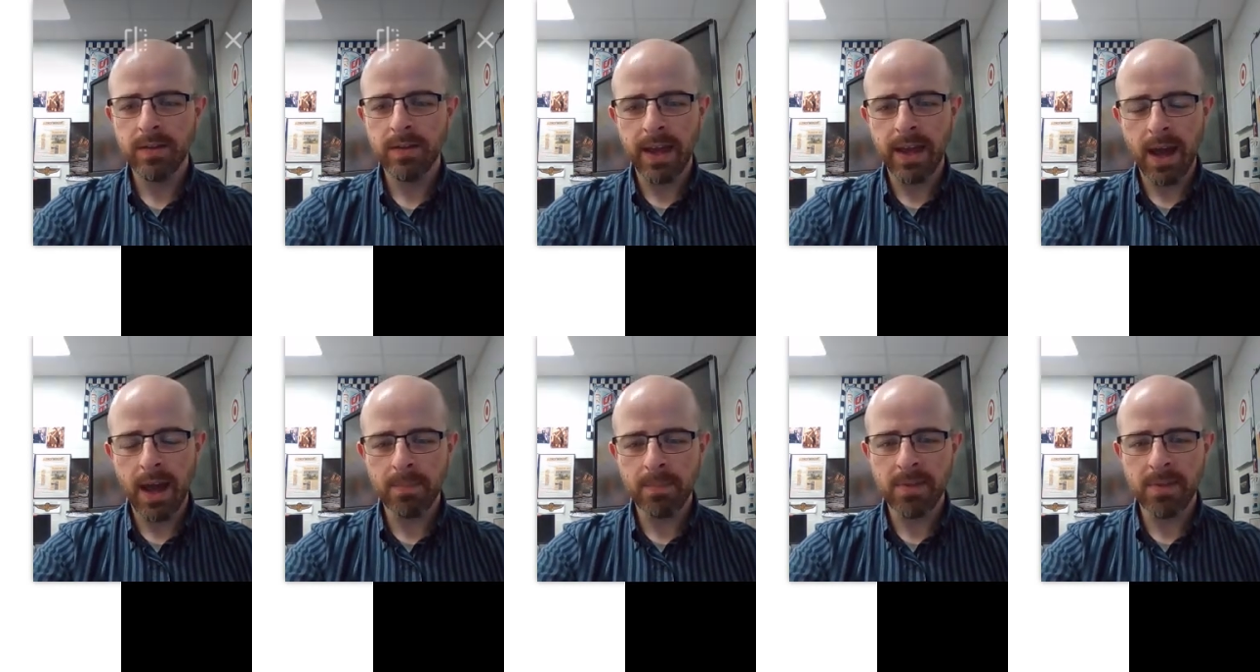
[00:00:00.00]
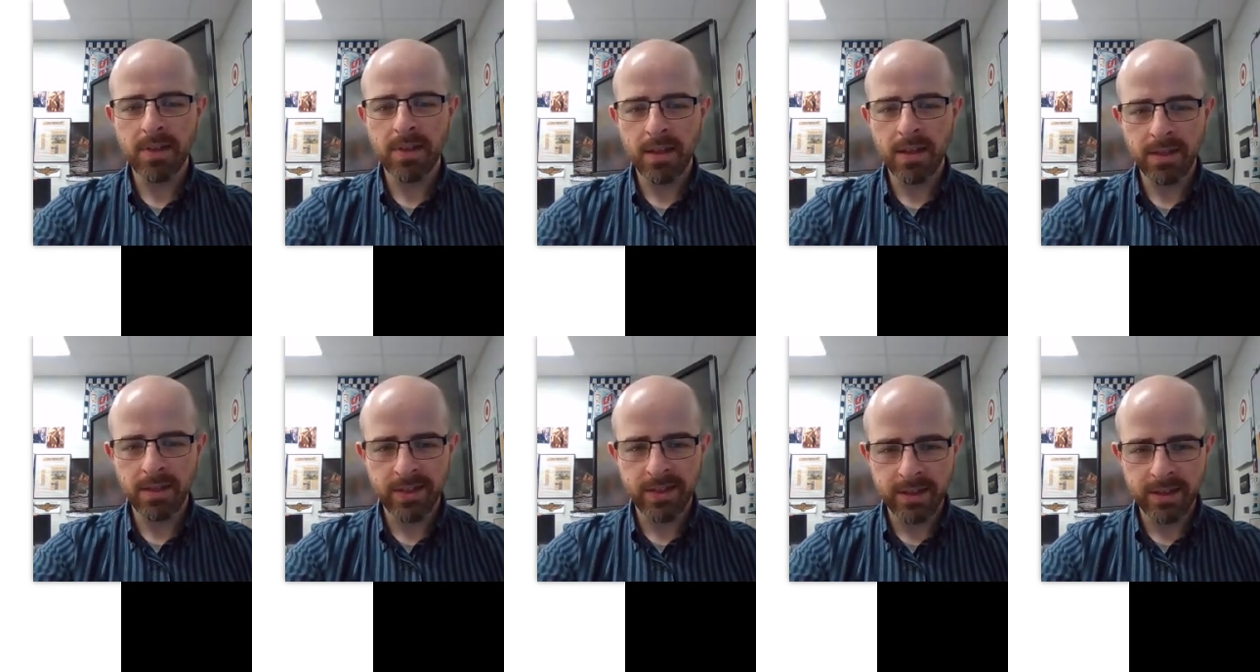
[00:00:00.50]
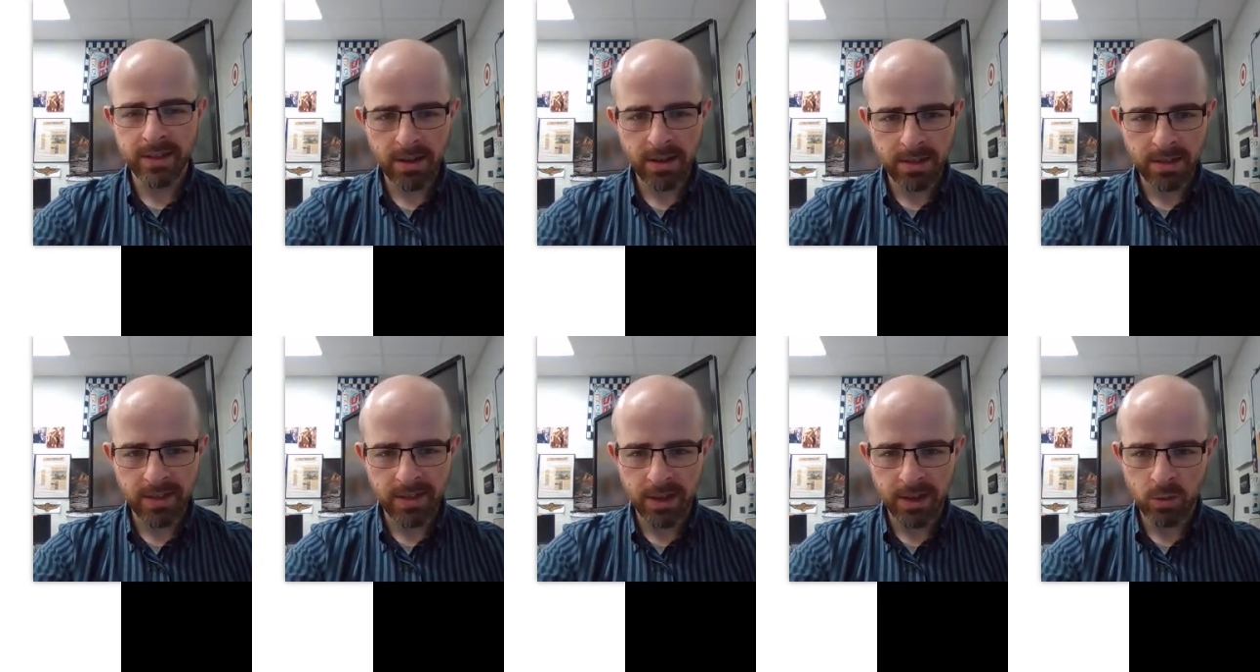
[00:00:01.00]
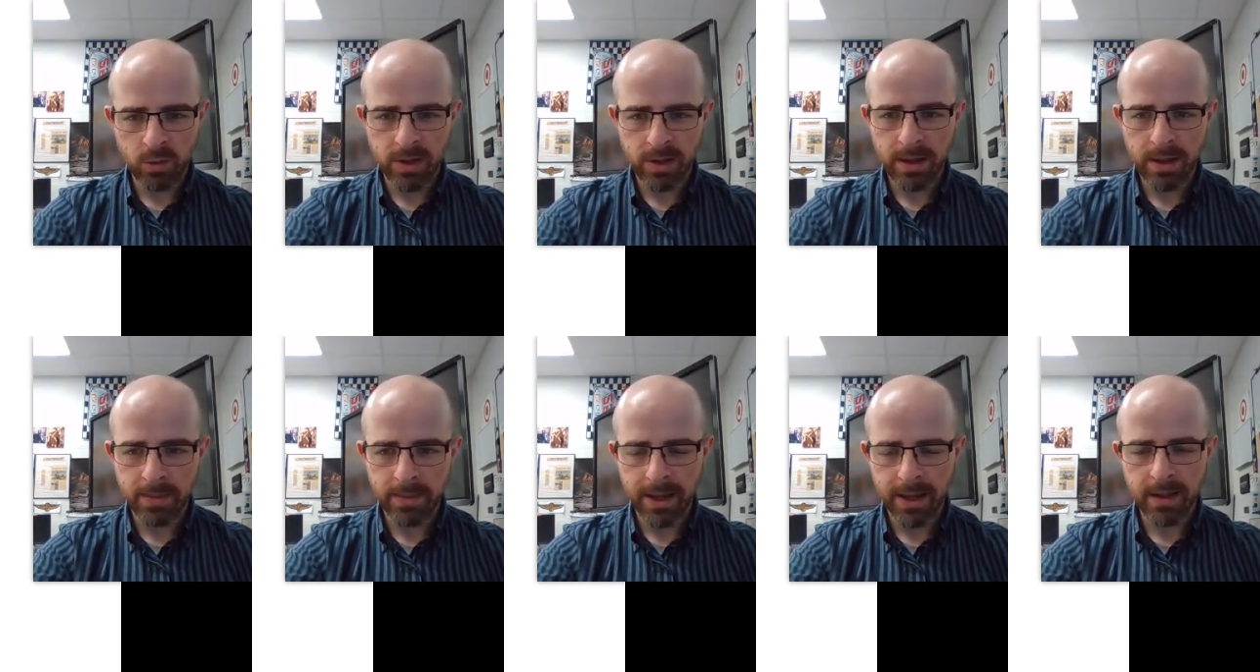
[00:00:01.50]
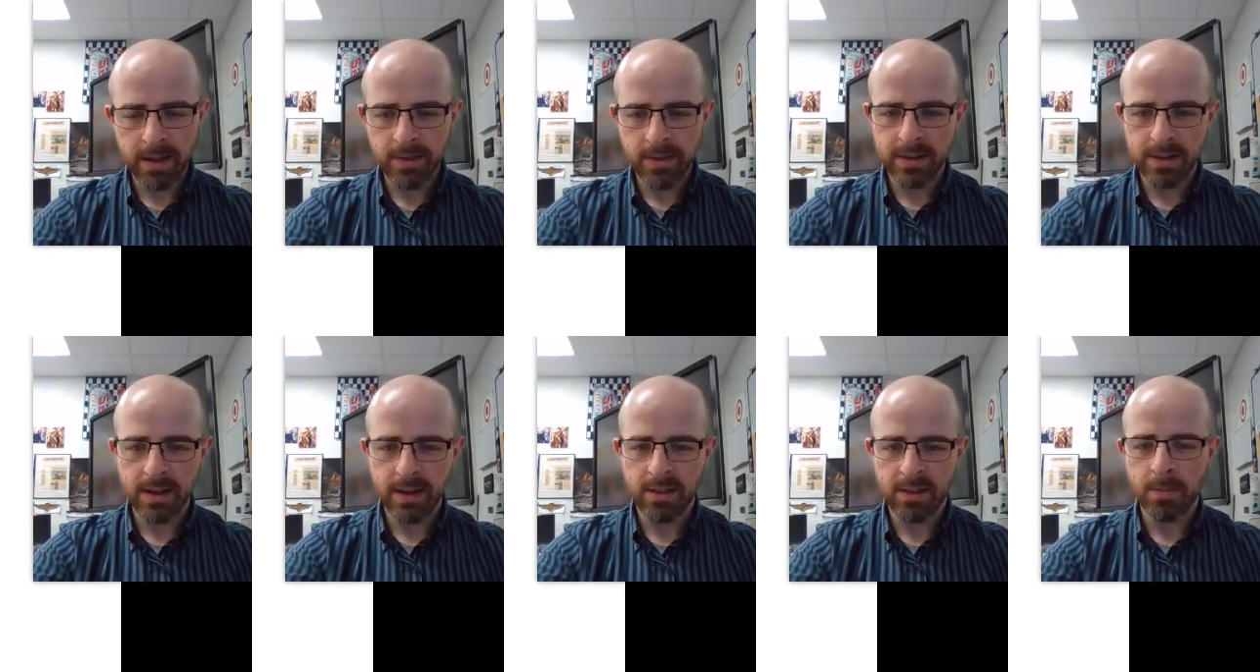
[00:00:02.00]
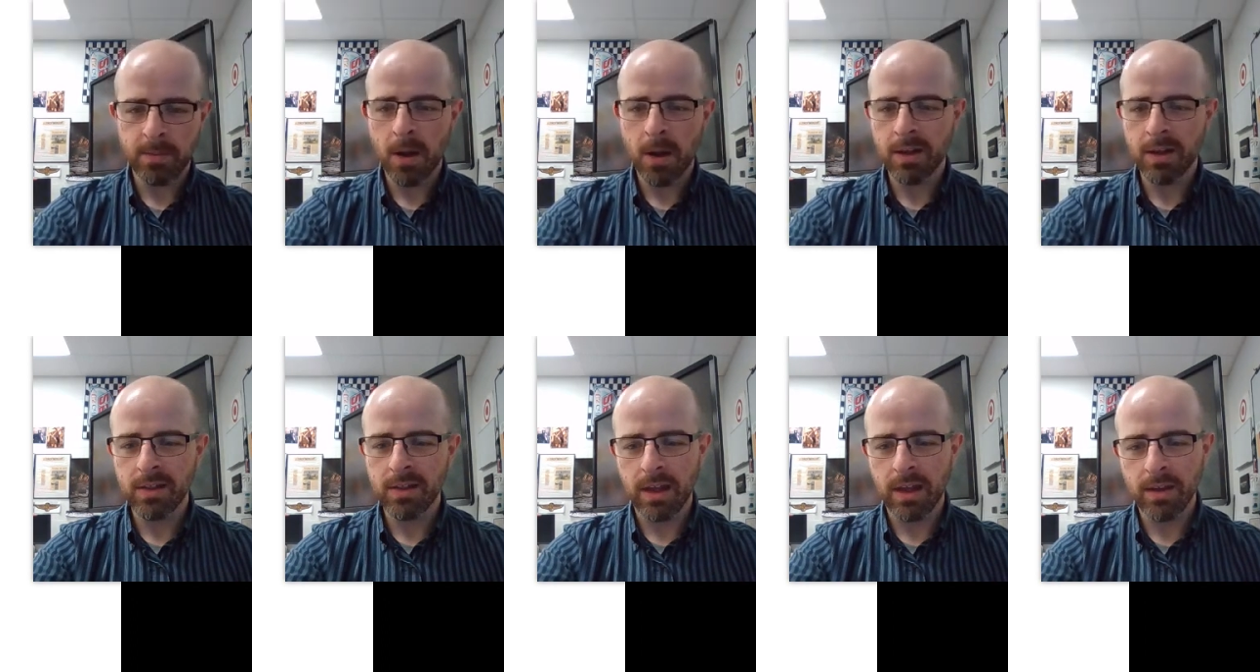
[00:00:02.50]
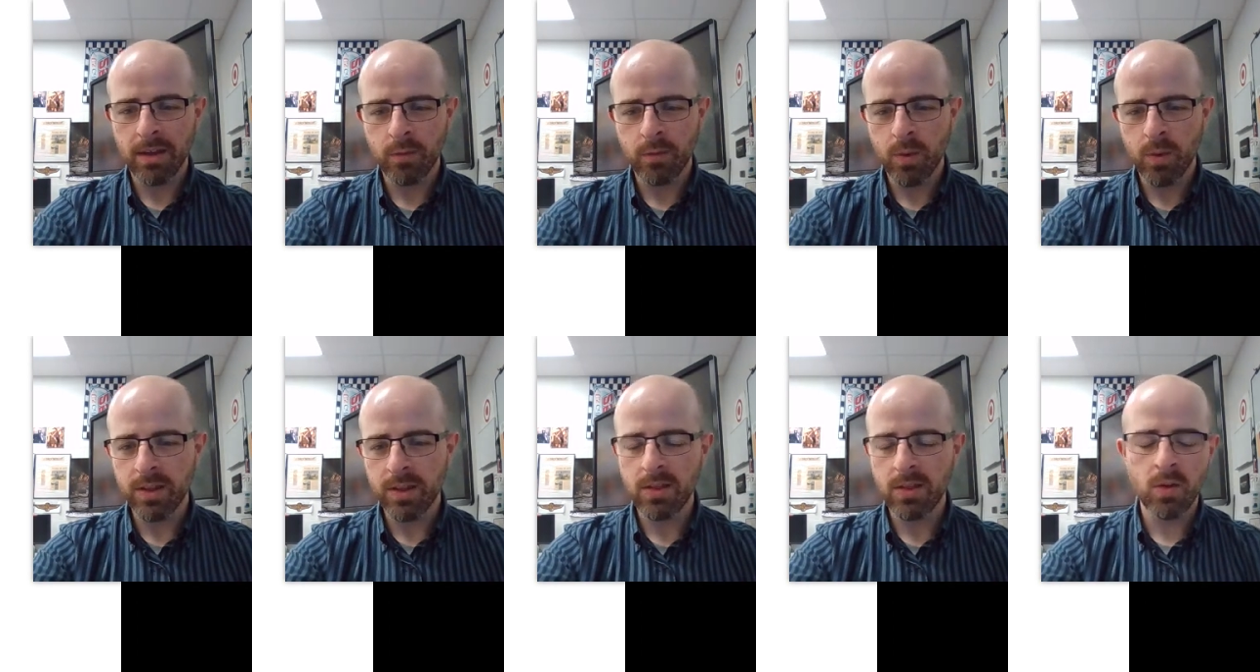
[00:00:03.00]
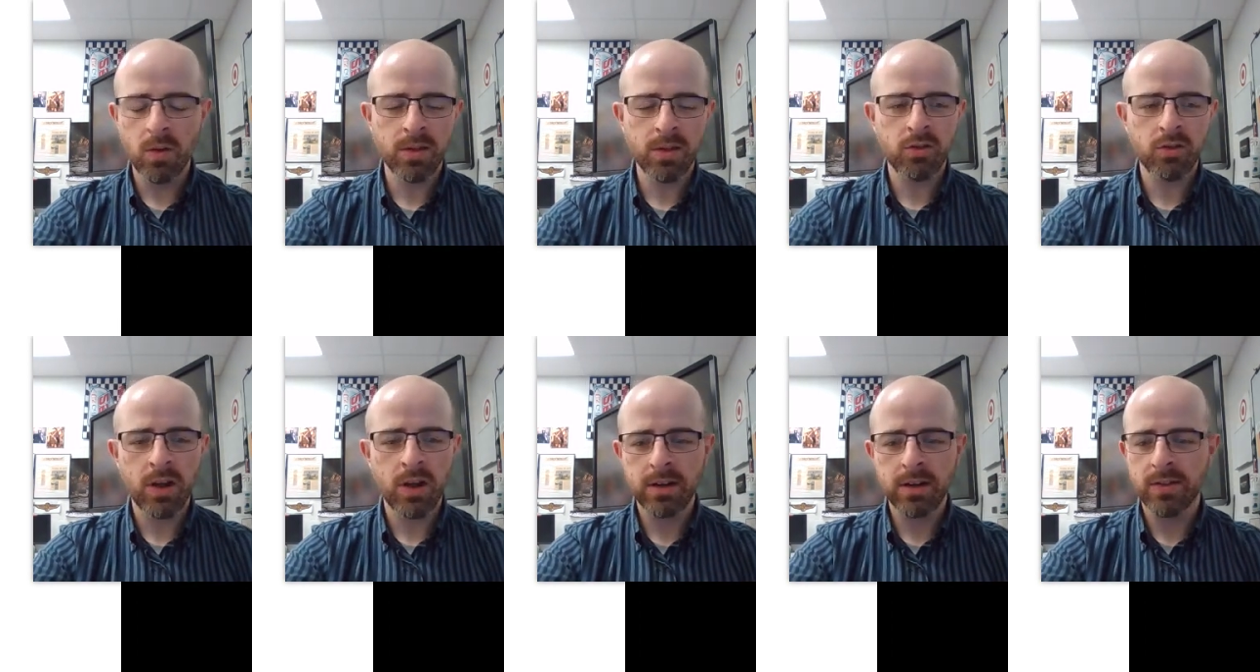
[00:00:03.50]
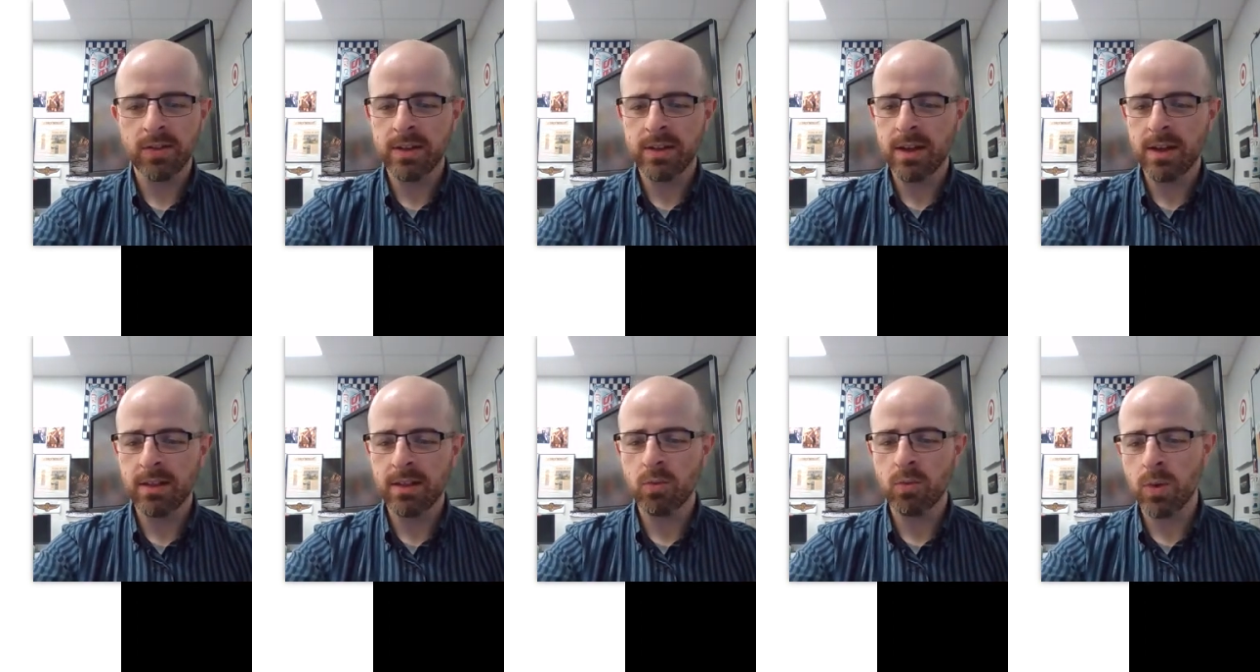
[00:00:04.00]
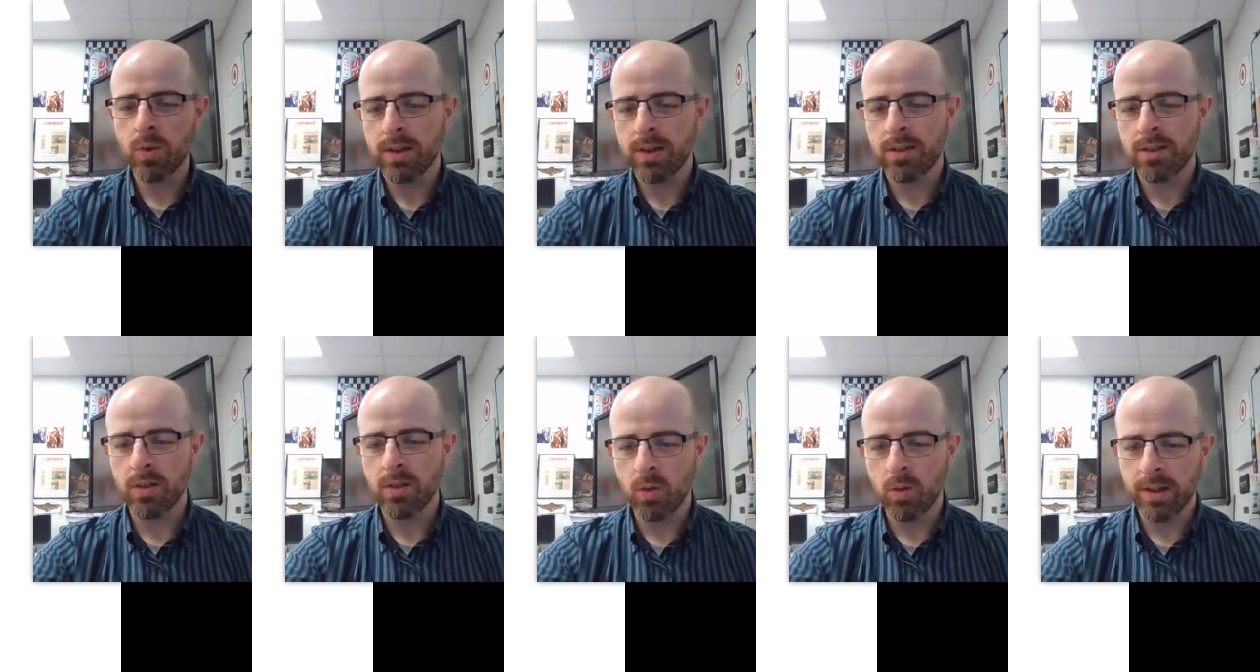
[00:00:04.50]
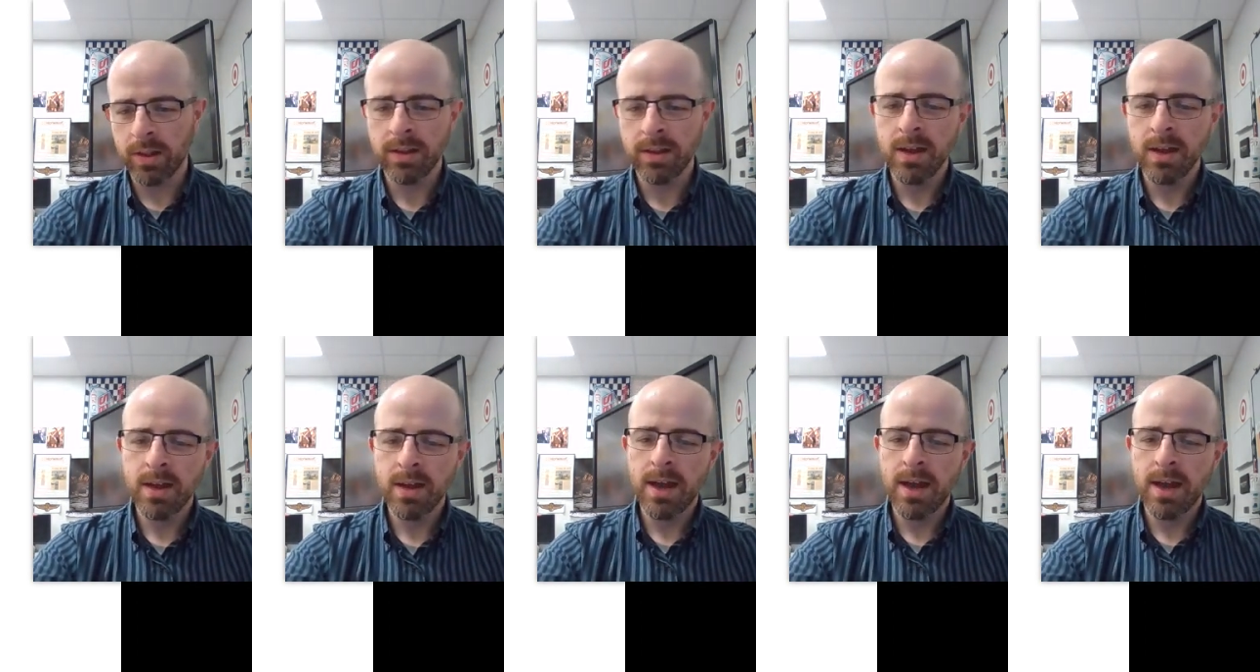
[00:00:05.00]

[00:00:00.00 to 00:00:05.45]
the app says the text that you type in the text box. If read slow is checked, the text reads slowly.